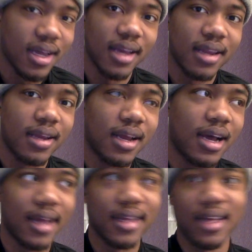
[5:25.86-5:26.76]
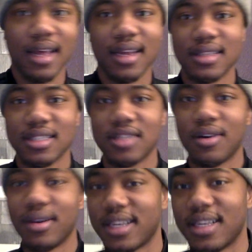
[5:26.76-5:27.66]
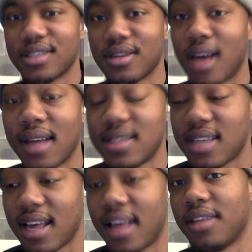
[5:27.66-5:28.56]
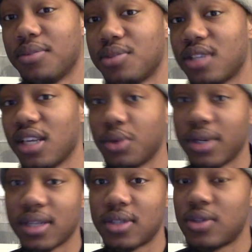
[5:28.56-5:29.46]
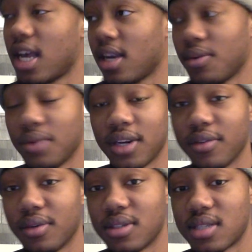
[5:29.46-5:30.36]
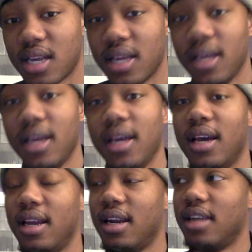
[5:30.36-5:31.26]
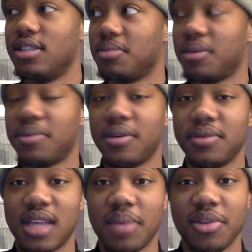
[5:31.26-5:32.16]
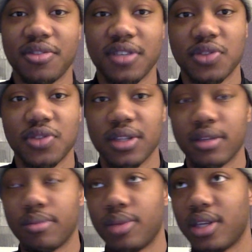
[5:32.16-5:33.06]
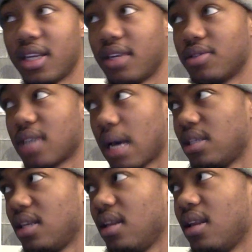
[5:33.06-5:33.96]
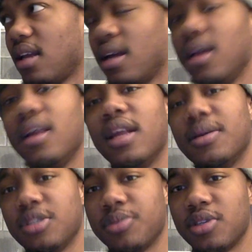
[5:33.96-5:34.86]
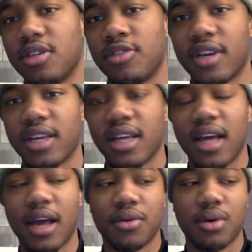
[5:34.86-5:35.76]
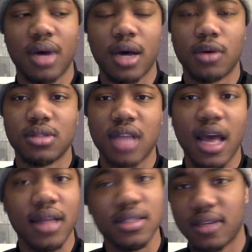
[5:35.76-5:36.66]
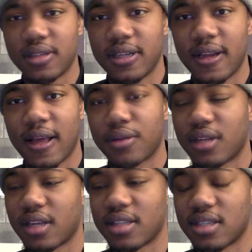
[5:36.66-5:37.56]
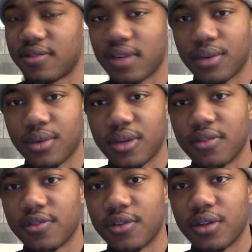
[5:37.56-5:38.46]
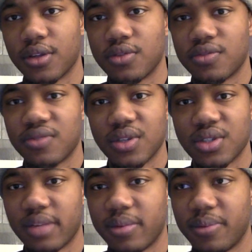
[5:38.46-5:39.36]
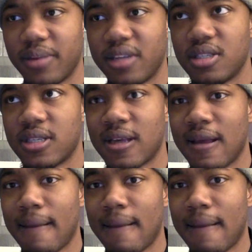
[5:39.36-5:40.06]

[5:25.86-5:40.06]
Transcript: And then I kind of got the guard cancel hot tag, you know what I'm saying, quick tag, whatever you want to say. And then I jumped up there with Sammy Fish for a little bit, and I was commentating. And that was super nerve-wracking. I don't know how that sounded. I don't think that sounded very well for those first couple of matches.